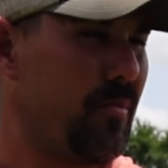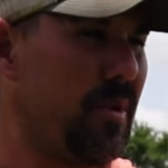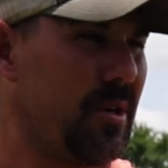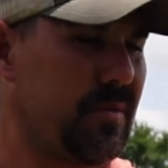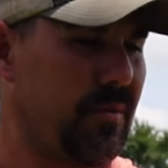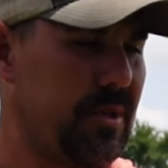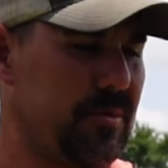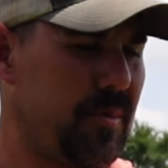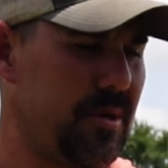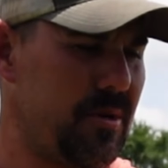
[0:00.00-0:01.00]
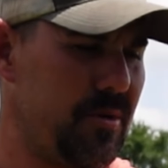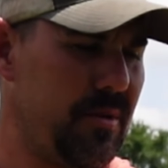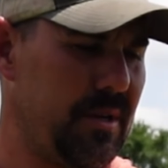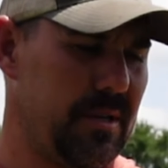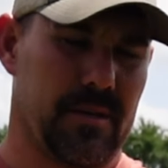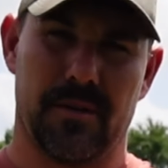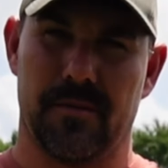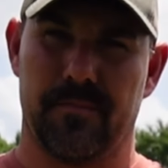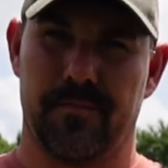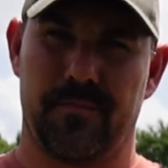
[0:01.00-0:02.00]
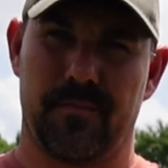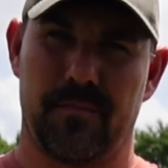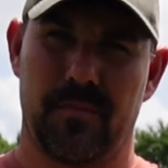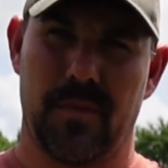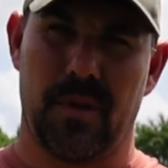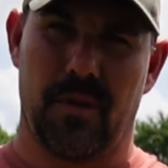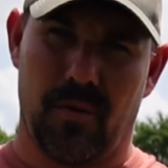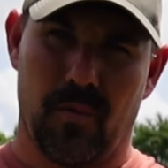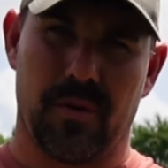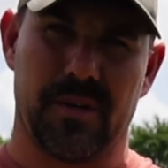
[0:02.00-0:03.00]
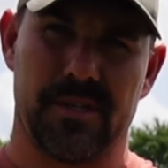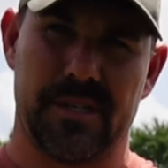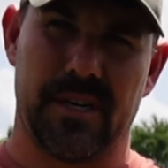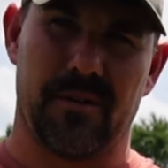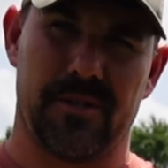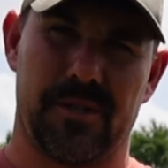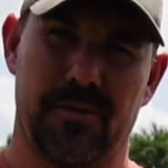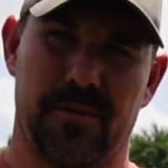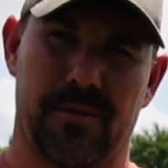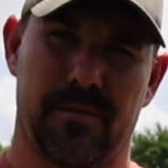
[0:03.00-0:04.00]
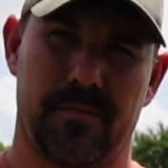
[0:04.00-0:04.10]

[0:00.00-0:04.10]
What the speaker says: bucks for this bow, and we're gonna see how it shoots.